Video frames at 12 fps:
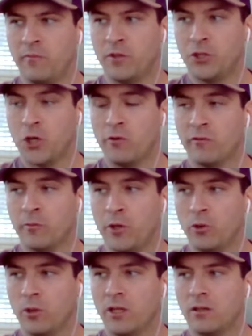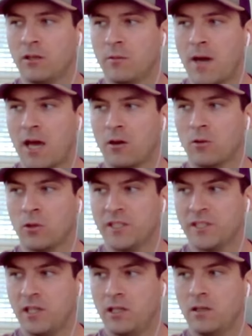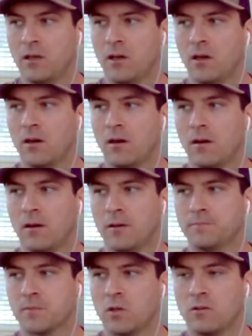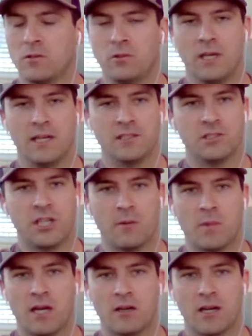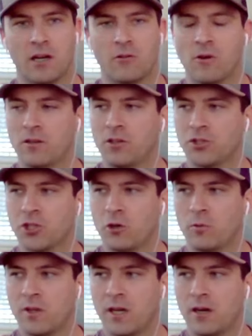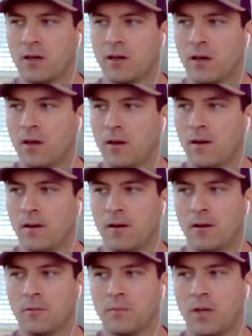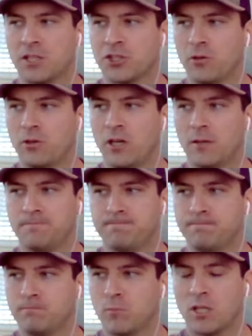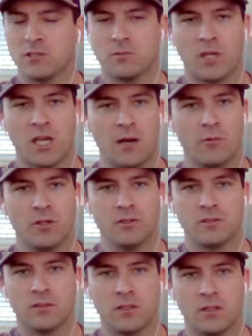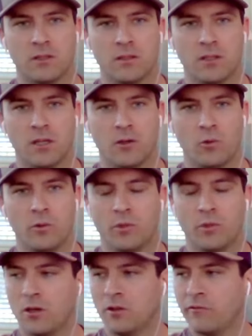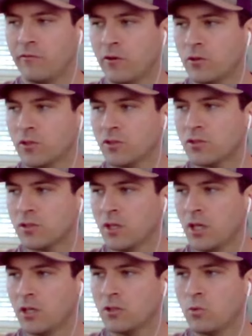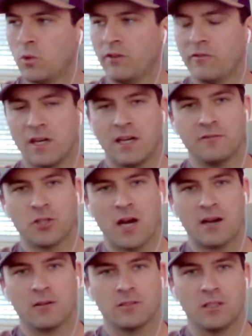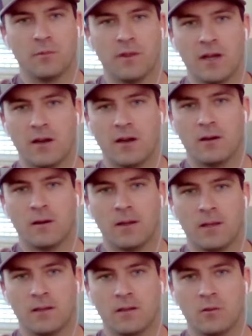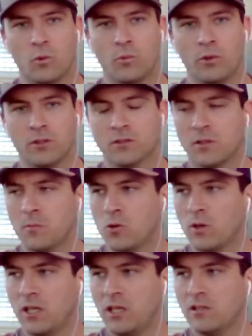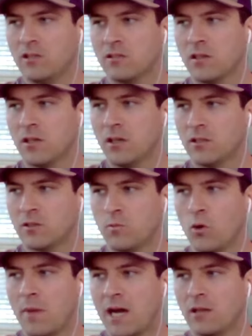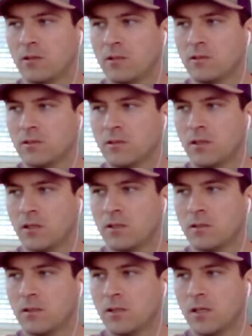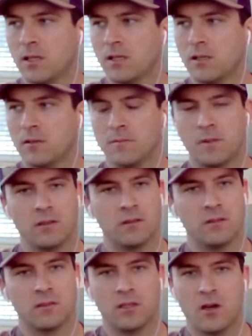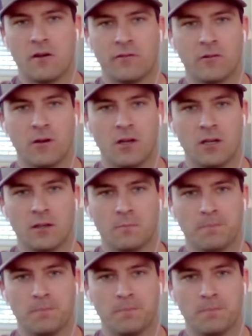Joe Vermeulen, and Matt Oliski um, are the two guys at Jack Miner kind of run the show up there. Um, I showed up, brought some cameras, and uh, we put on the first 25 trackers up there, and then we'll put some on geese, some more mallards, and uh, get this thing off and running.